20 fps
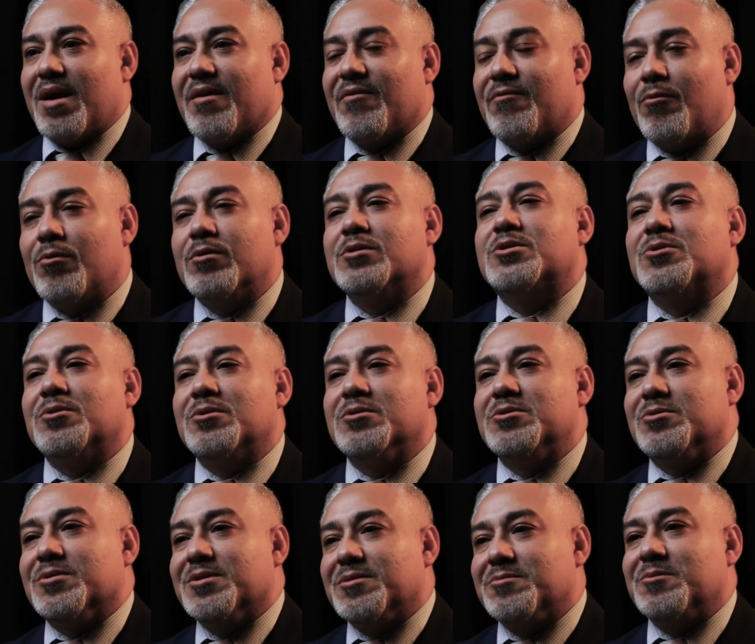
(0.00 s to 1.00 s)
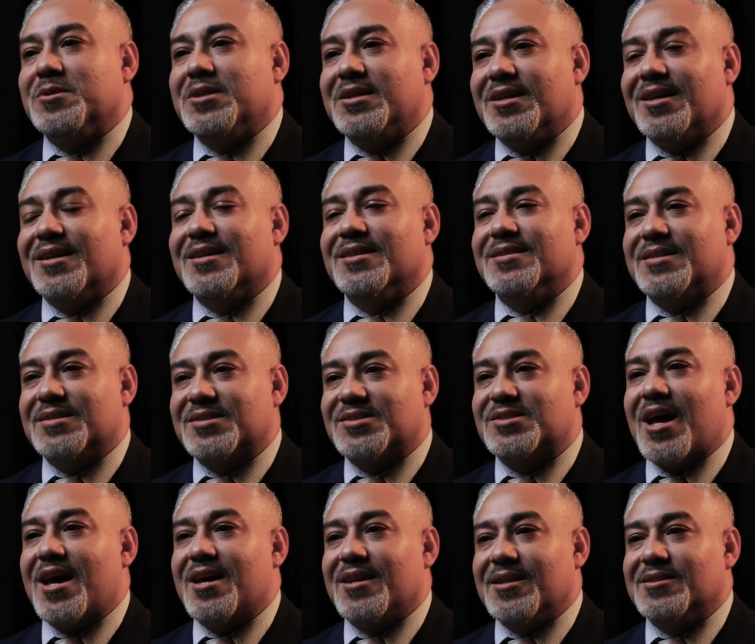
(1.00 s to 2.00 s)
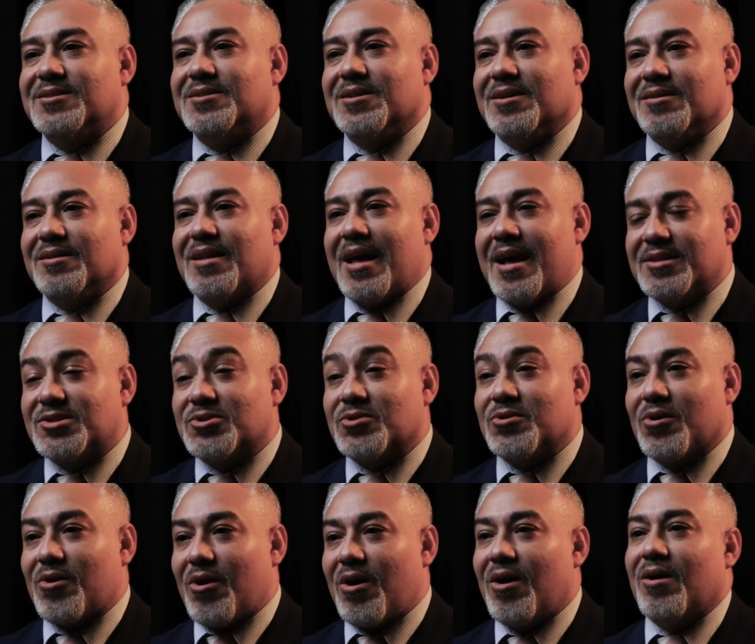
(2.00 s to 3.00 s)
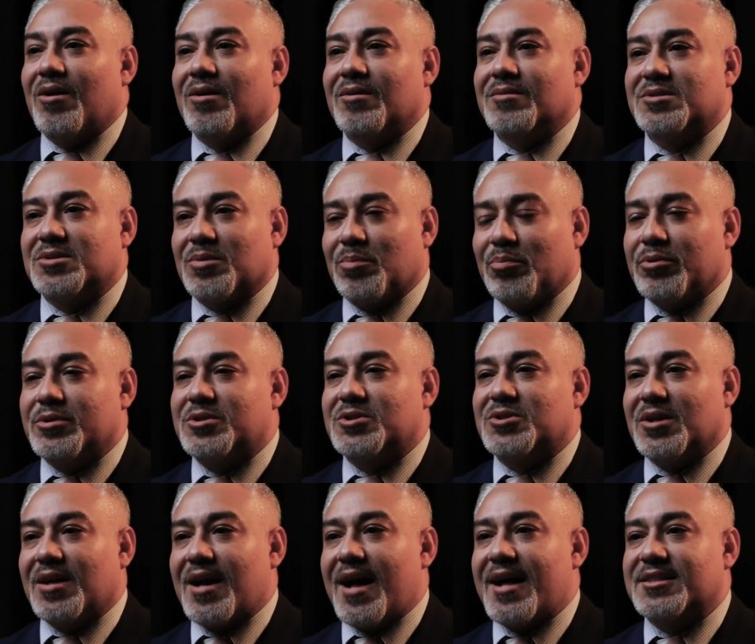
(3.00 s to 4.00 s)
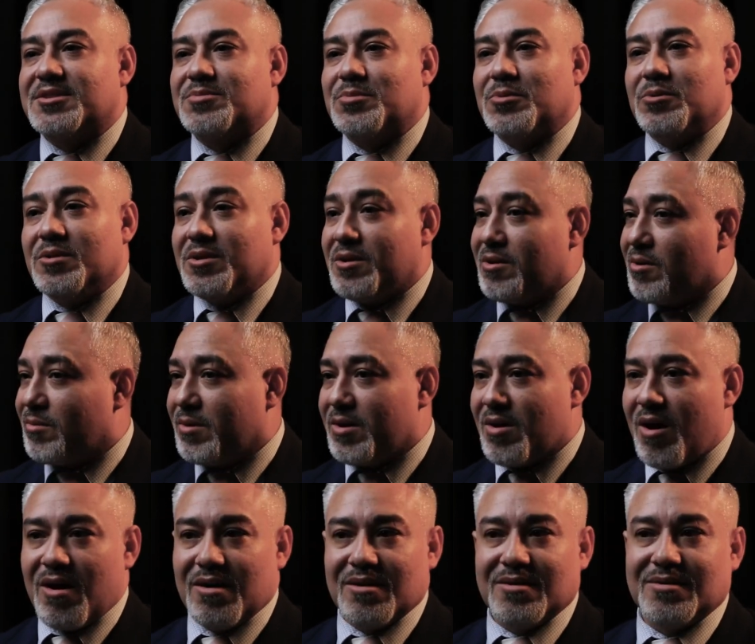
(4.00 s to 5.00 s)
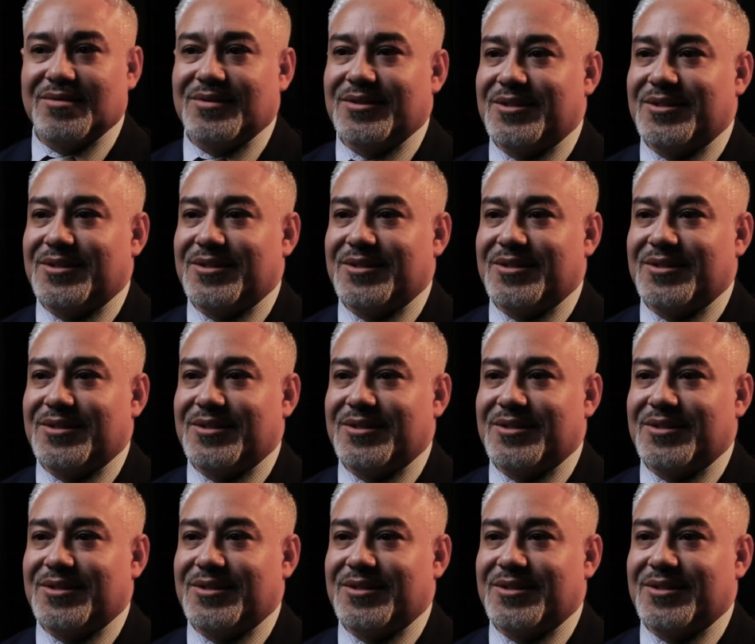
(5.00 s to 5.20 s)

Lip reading: my four children, we decided to answer the call to preach the gospel. And here we are.